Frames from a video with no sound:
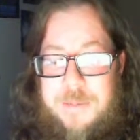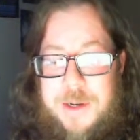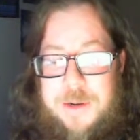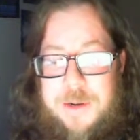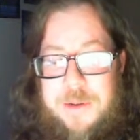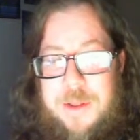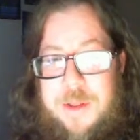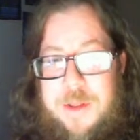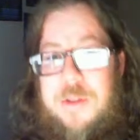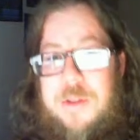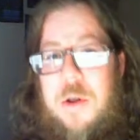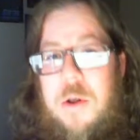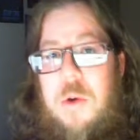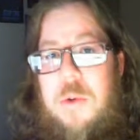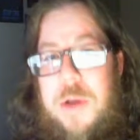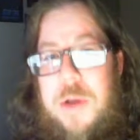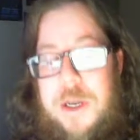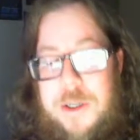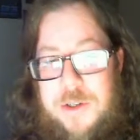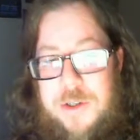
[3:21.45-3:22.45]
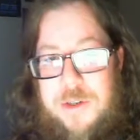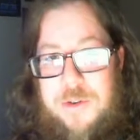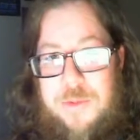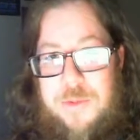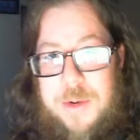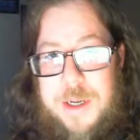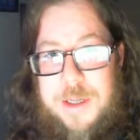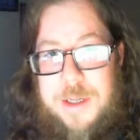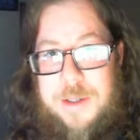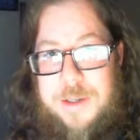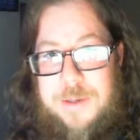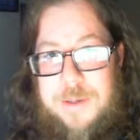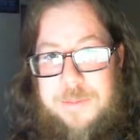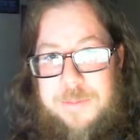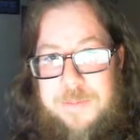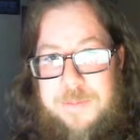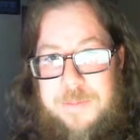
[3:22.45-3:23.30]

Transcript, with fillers: during the loading screens